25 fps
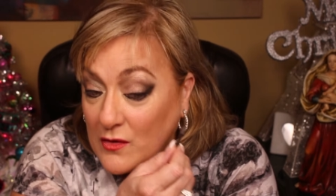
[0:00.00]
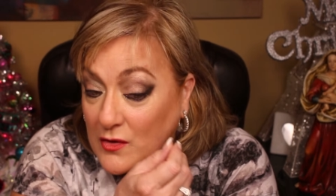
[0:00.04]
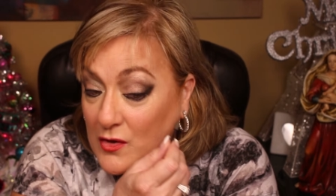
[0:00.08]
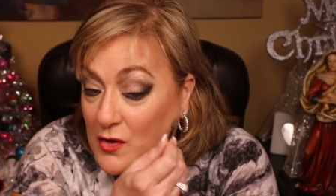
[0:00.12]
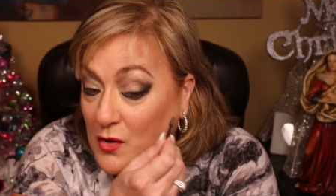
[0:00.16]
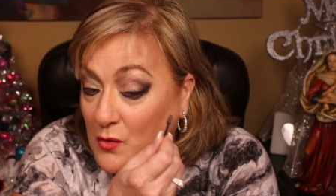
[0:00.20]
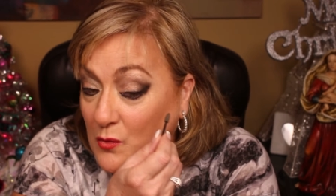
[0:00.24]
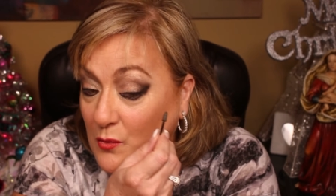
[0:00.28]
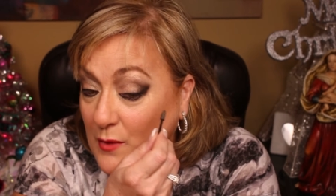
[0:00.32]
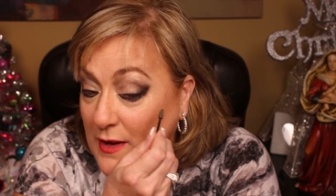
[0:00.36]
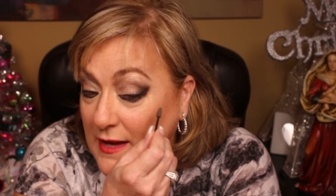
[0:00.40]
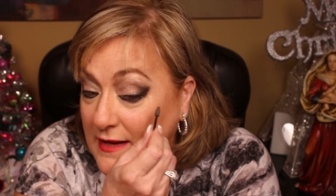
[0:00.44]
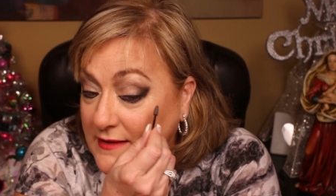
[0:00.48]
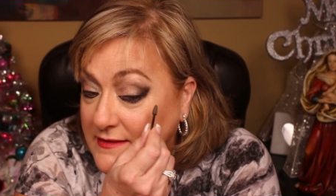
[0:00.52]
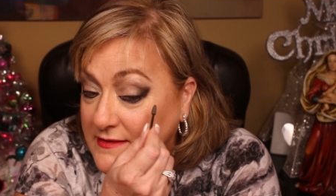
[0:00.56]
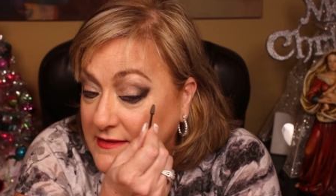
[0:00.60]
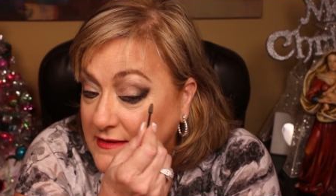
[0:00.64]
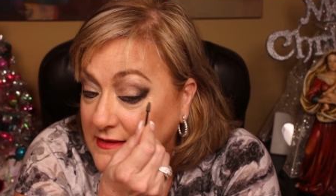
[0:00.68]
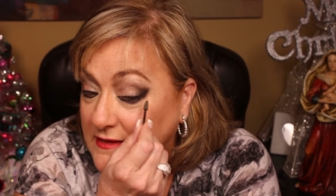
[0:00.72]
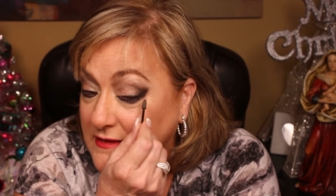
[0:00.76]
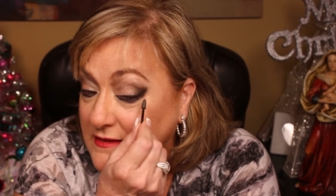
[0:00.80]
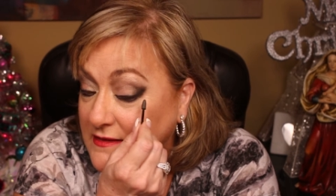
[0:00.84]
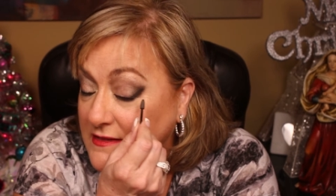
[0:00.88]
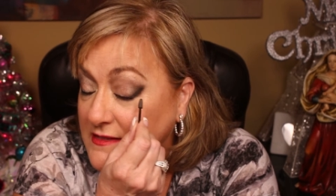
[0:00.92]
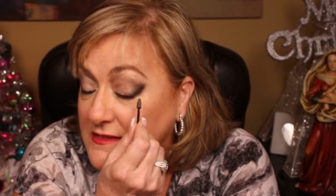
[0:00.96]

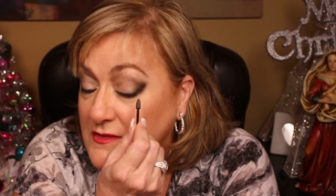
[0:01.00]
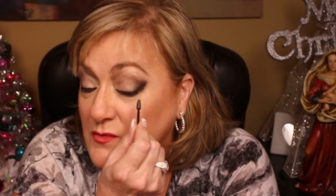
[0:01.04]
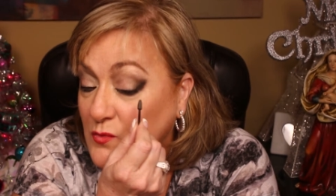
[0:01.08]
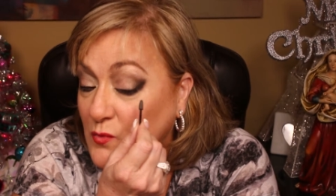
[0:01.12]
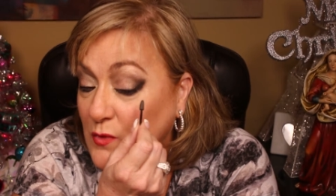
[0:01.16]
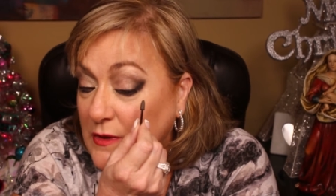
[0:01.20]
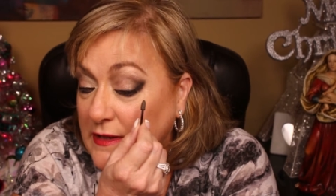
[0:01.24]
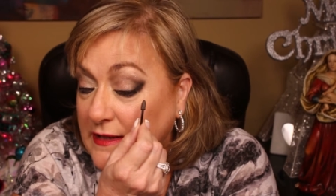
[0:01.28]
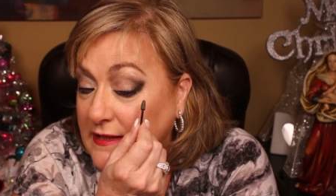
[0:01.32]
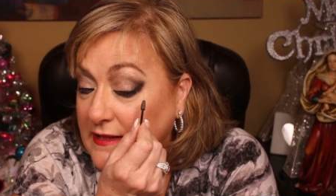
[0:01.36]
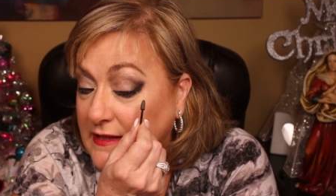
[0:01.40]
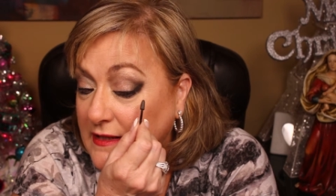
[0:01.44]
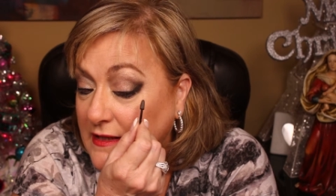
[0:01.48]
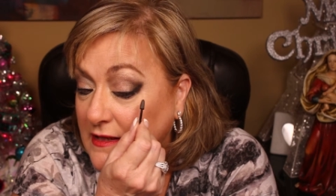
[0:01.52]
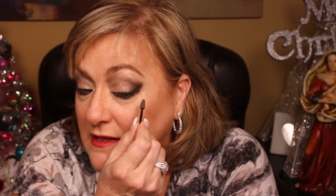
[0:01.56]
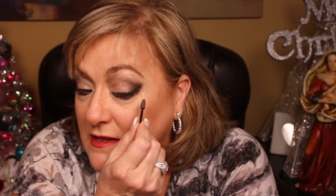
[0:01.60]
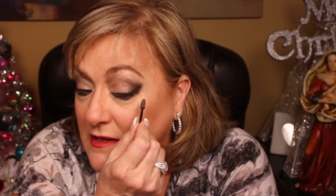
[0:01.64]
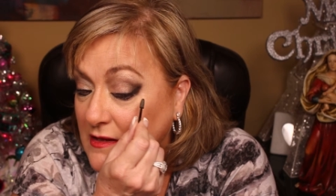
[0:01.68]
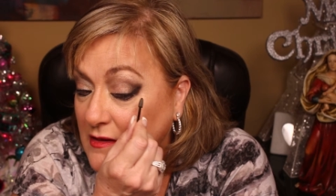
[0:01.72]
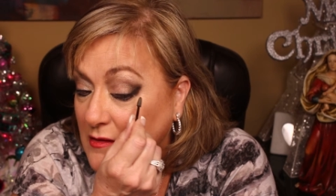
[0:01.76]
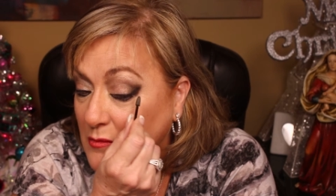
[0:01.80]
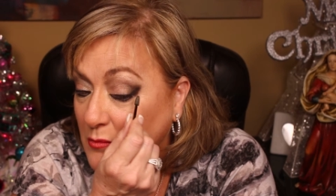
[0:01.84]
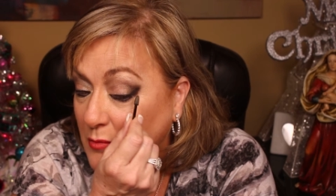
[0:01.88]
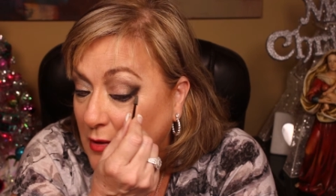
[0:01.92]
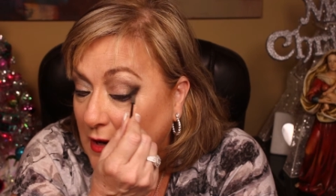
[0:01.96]
correcting this wing
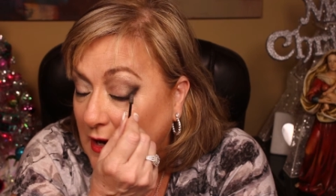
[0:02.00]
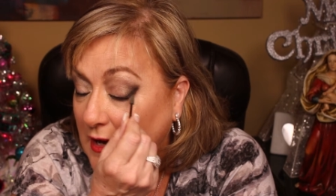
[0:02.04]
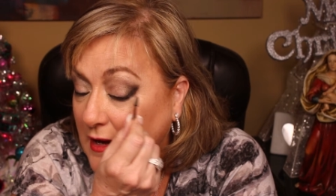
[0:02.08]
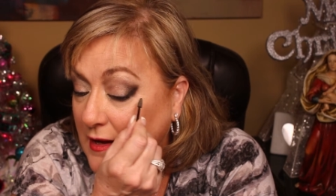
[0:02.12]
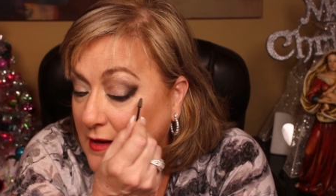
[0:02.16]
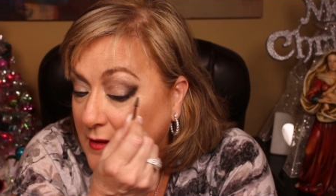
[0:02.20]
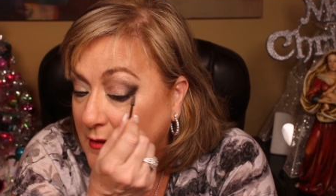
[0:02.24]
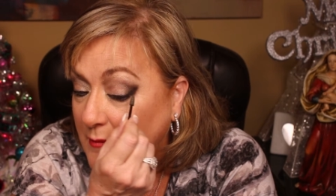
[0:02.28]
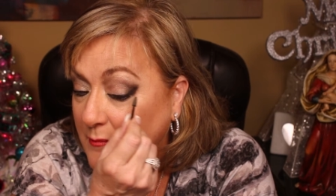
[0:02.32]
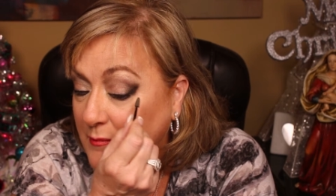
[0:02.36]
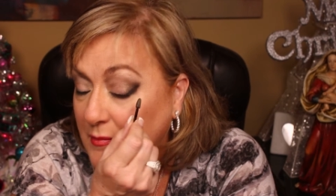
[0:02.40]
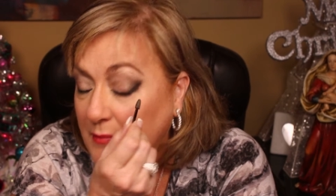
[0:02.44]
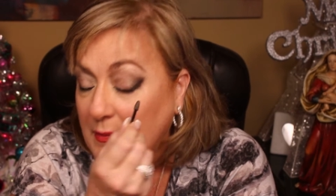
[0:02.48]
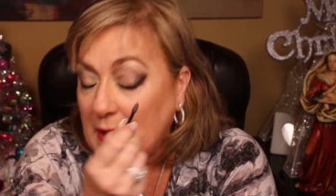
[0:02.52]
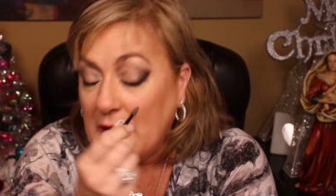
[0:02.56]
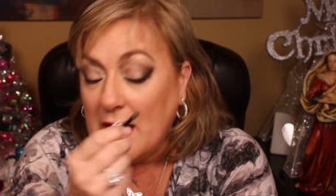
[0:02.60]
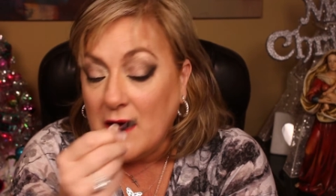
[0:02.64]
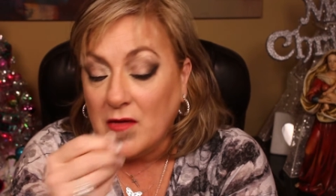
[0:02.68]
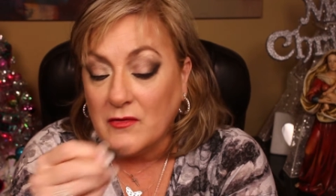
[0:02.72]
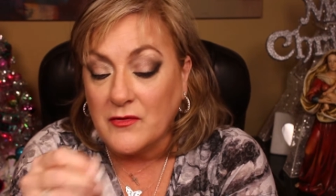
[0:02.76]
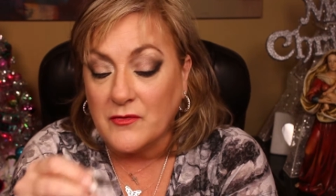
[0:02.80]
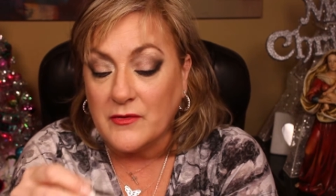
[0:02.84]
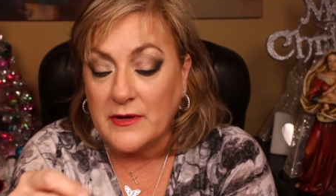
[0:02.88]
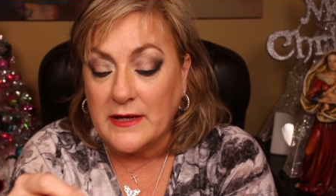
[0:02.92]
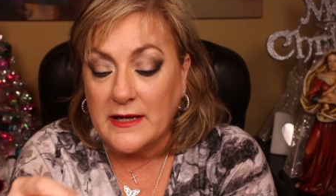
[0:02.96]
by
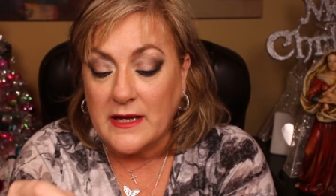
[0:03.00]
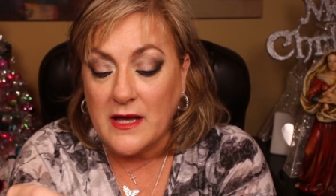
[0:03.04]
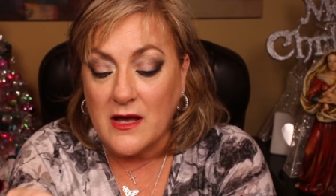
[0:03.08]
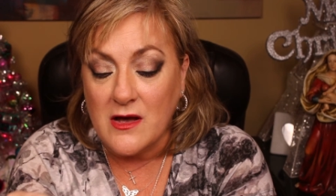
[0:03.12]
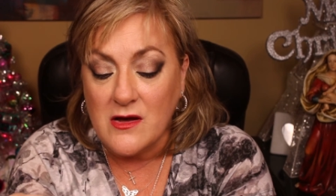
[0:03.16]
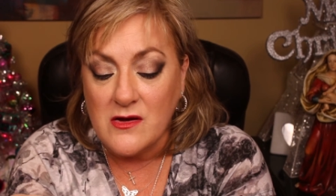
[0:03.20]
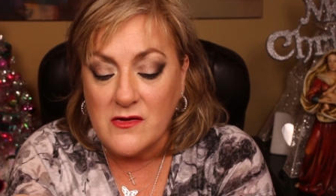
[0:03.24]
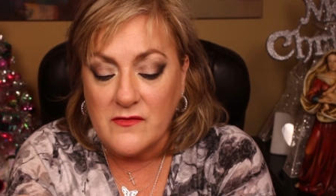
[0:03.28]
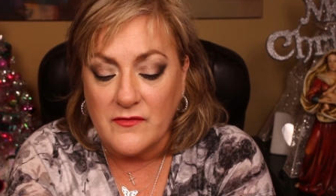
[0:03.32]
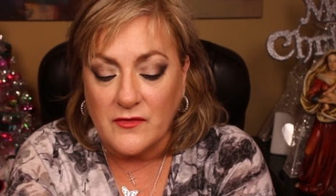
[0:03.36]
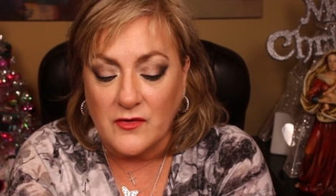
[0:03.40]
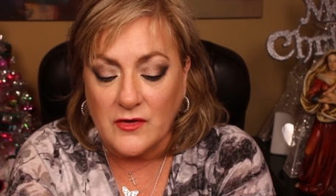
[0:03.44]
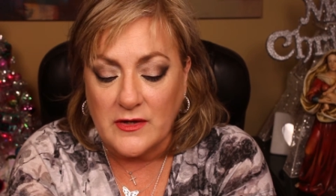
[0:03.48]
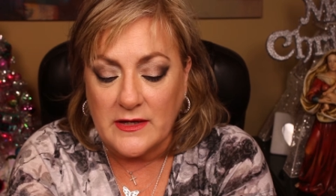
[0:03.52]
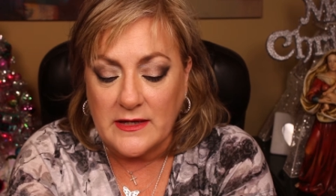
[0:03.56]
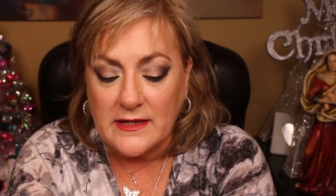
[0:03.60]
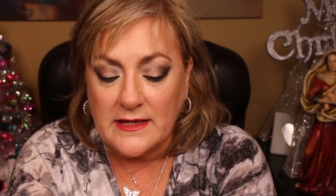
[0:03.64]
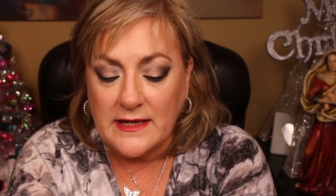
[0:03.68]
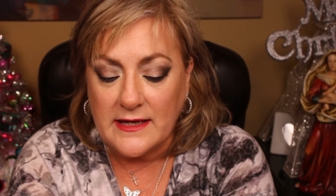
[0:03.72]
powdering over it.